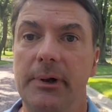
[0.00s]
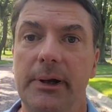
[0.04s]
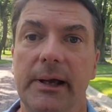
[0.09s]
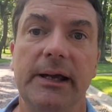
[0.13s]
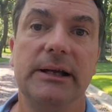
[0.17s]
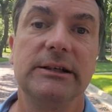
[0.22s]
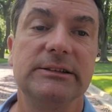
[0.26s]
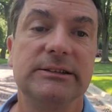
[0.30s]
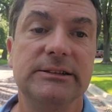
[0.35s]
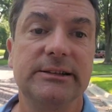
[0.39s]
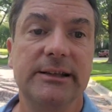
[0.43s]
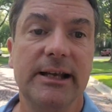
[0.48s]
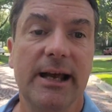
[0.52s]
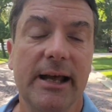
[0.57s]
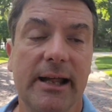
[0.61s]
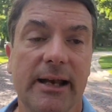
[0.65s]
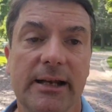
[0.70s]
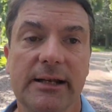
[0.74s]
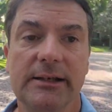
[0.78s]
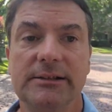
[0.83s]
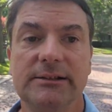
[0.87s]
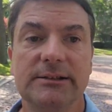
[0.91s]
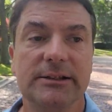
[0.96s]
Has
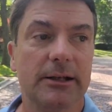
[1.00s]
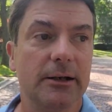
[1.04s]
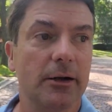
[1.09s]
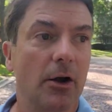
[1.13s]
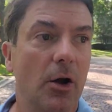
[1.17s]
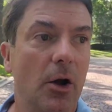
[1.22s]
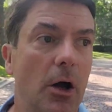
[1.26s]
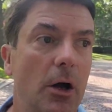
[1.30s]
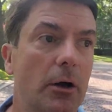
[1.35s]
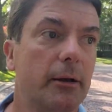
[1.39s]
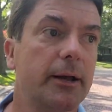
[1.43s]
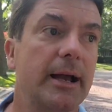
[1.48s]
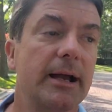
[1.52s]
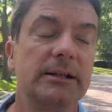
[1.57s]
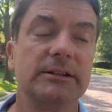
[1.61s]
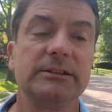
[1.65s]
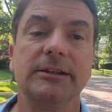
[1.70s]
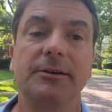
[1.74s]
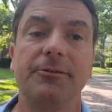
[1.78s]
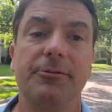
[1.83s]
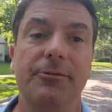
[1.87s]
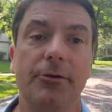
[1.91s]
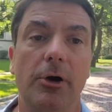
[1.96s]
tennis and all
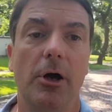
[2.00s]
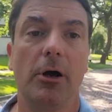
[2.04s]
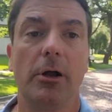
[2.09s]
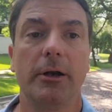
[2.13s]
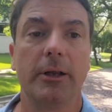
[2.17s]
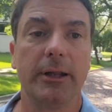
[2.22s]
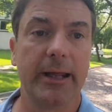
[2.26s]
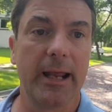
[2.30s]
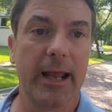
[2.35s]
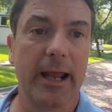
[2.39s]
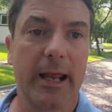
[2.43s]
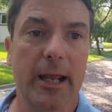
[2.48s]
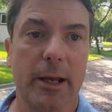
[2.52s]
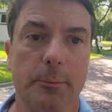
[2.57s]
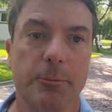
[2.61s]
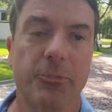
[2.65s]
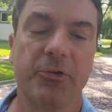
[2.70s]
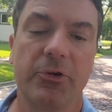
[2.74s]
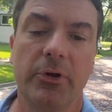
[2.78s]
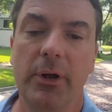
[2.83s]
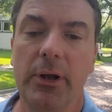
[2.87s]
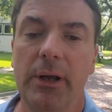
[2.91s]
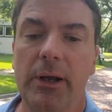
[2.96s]
kinds of fun
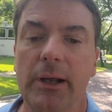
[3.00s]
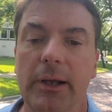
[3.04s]
games.